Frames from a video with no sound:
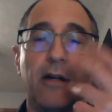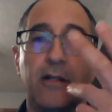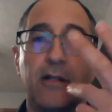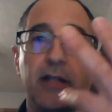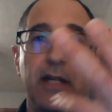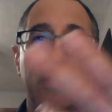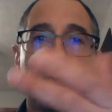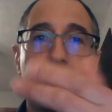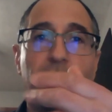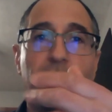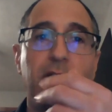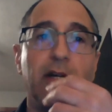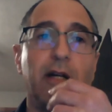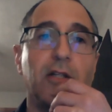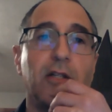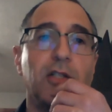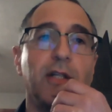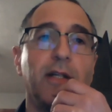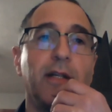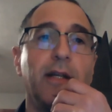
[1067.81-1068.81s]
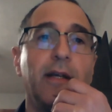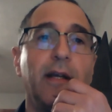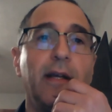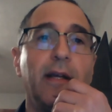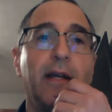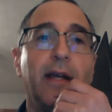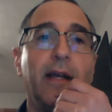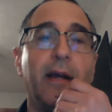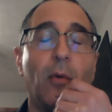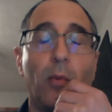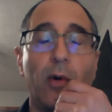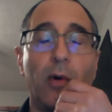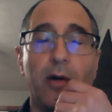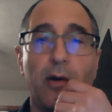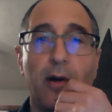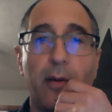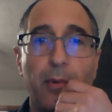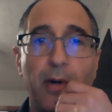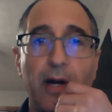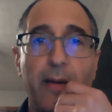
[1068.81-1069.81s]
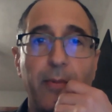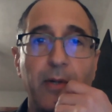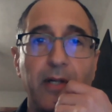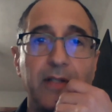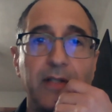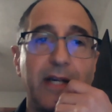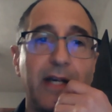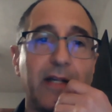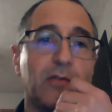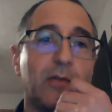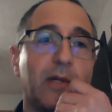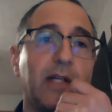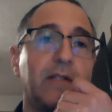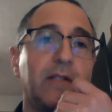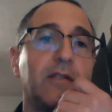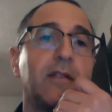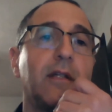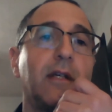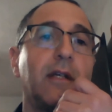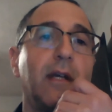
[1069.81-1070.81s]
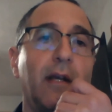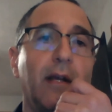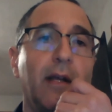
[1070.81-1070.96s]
our debt reduction, and what are our property tax rates,